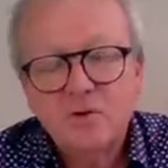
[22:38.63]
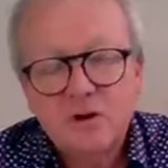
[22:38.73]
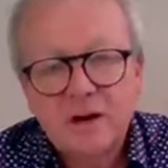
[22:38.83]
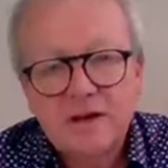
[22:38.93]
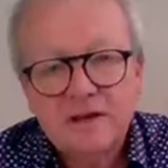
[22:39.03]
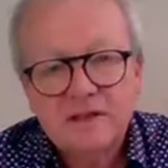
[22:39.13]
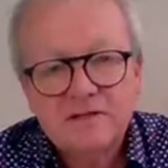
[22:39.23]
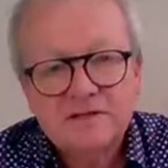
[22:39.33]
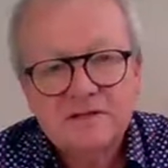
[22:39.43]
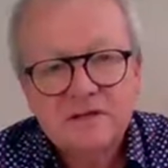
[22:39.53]
talk
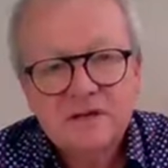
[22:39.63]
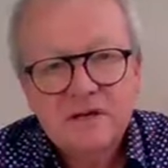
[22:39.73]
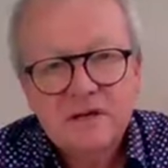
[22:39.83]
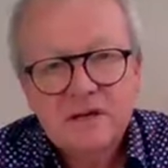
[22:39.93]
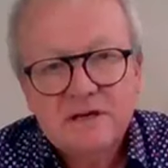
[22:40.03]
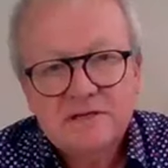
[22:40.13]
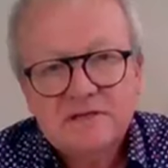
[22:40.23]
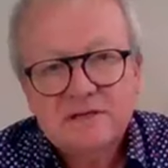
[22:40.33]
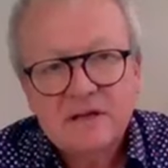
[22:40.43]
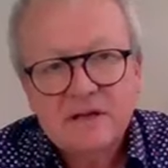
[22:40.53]
like this,
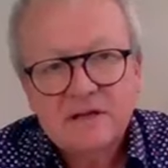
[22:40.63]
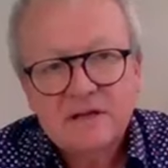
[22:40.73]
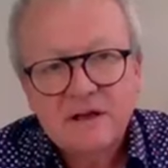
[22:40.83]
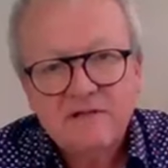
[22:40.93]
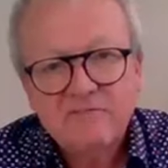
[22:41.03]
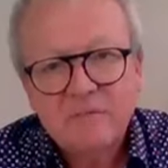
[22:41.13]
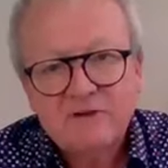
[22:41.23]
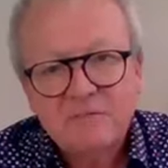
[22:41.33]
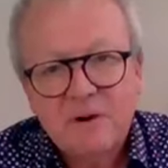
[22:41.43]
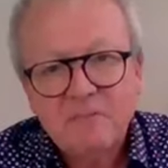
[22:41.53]
is that
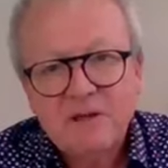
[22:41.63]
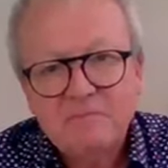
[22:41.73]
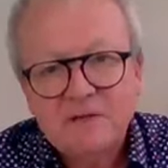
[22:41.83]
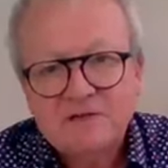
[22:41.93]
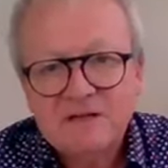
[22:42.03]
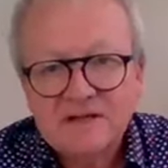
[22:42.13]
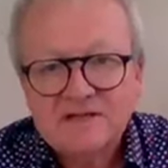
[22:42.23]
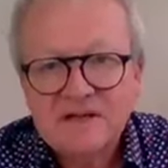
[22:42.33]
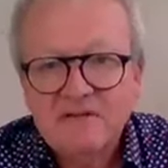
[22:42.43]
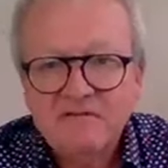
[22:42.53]
I've most probably missed,
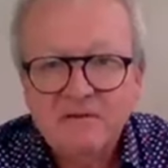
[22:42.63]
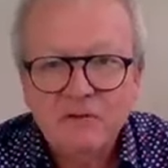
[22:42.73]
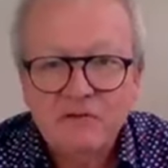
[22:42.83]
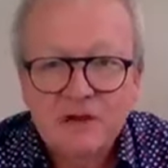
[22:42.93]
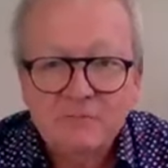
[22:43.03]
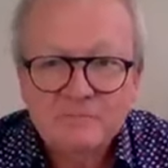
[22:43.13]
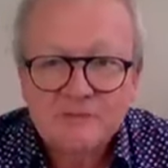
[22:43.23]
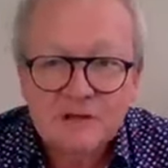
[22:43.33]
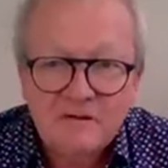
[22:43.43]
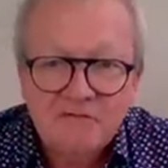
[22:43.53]
I see a few
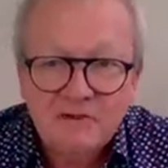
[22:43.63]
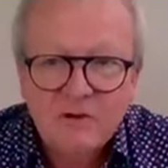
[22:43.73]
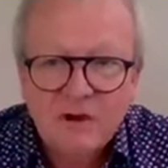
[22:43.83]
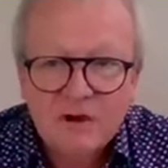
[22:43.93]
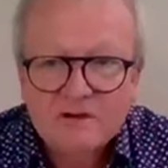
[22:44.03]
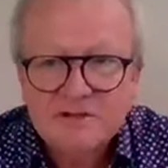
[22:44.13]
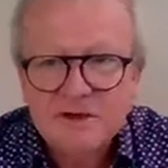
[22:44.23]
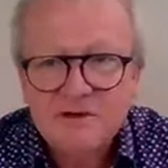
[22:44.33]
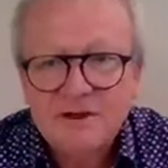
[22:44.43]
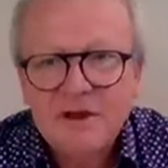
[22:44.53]
thumbs and a few
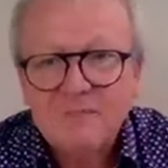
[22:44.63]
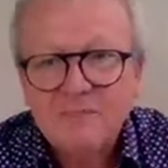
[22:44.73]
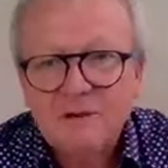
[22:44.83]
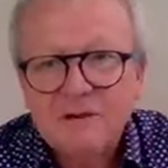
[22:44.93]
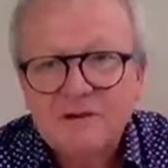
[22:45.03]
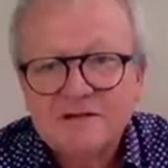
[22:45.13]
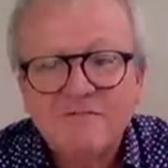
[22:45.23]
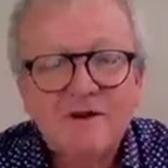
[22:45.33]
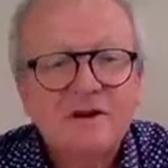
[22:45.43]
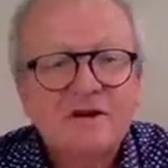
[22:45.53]
hearts going up, but
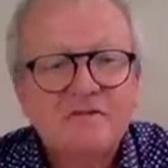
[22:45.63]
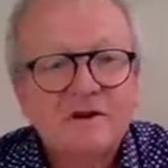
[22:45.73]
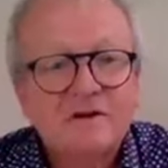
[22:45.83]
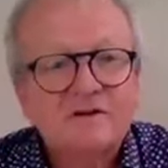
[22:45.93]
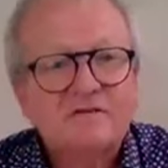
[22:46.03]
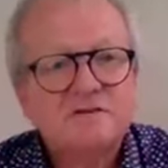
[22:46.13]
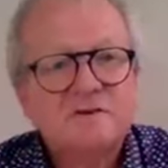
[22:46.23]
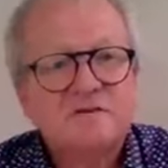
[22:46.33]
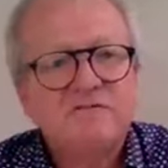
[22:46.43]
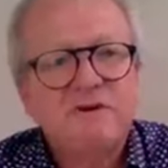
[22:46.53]
it's very difficult
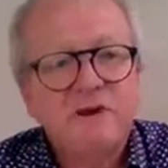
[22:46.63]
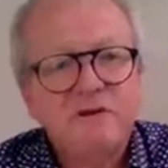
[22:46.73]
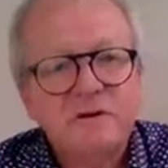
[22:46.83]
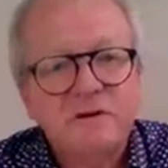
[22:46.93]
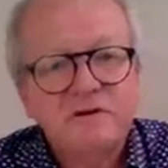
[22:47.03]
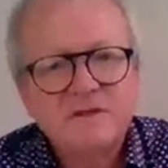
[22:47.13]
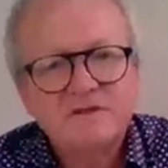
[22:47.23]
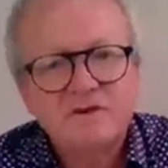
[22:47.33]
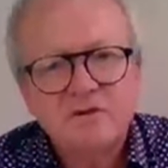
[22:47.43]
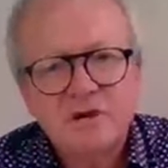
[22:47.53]
to sort of follow it
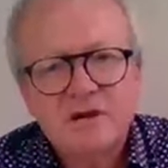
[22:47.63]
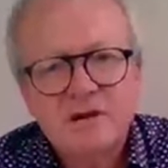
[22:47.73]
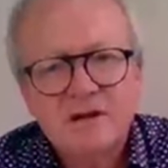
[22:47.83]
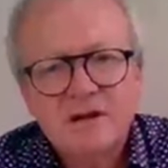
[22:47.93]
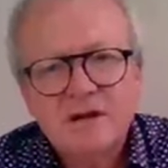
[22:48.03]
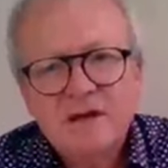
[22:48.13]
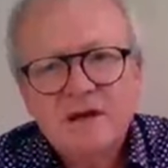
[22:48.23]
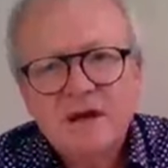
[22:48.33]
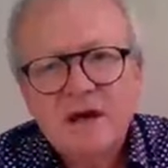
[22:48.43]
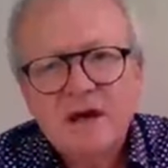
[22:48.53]
on the screen.
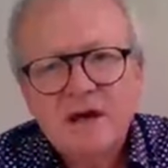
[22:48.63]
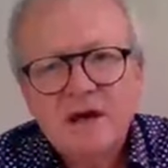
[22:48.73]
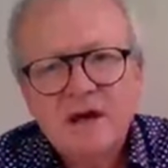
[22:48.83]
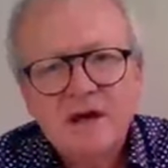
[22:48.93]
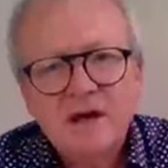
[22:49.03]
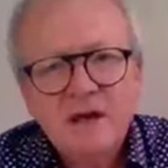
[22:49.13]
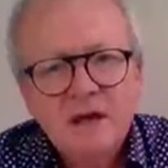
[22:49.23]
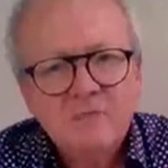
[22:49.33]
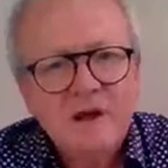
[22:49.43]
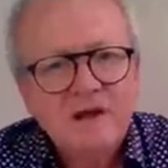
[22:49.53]

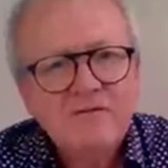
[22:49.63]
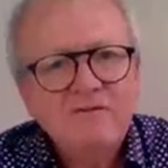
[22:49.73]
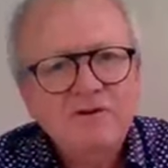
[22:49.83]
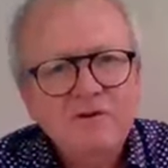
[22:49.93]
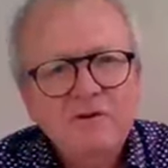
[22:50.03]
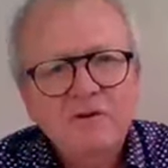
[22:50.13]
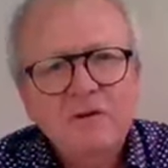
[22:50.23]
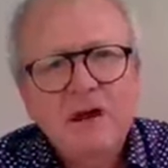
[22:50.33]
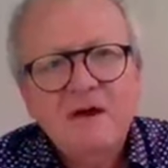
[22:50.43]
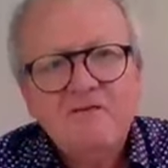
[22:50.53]
But if you
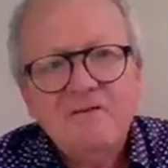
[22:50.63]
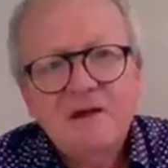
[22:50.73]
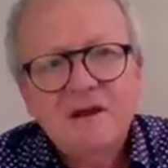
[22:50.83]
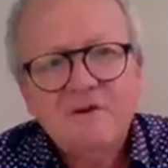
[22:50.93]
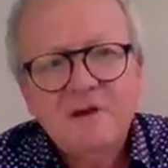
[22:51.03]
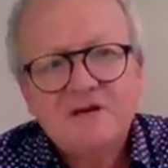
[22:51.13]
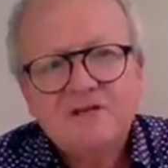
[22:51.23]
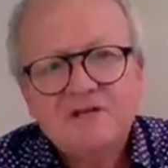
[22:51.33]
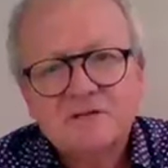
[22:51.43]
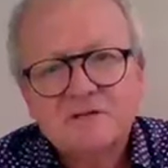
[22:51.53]
do have any
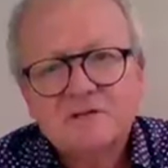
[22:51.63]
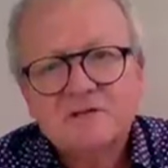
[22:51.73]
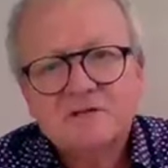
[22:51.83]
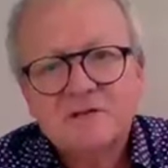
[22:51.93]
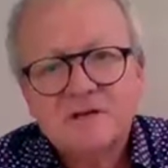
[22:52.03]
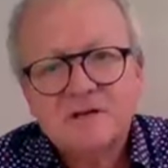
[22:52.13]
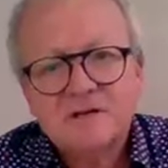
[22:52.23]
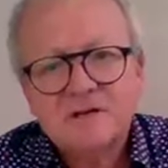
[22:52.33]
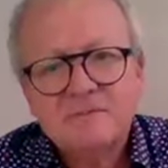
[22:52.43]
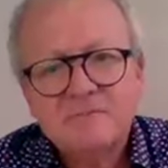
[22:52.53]
questions,
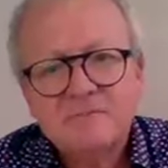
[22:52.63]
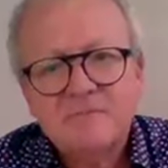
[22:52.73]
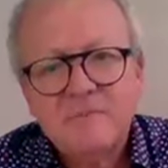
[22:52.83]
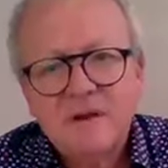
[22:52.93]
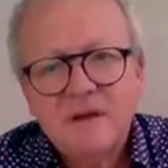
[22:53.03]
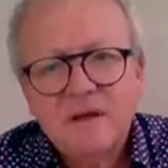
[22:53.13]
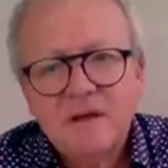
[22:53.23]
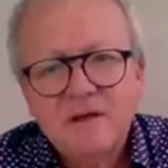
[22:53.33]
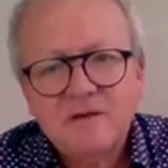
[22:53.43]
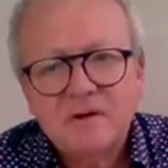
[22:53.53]

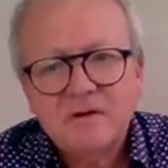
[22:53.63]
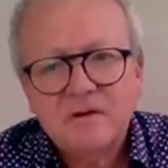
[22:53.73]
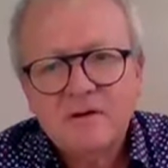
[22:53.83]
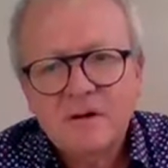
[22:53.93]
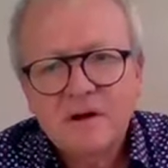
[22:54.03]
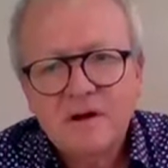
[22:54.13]
you know,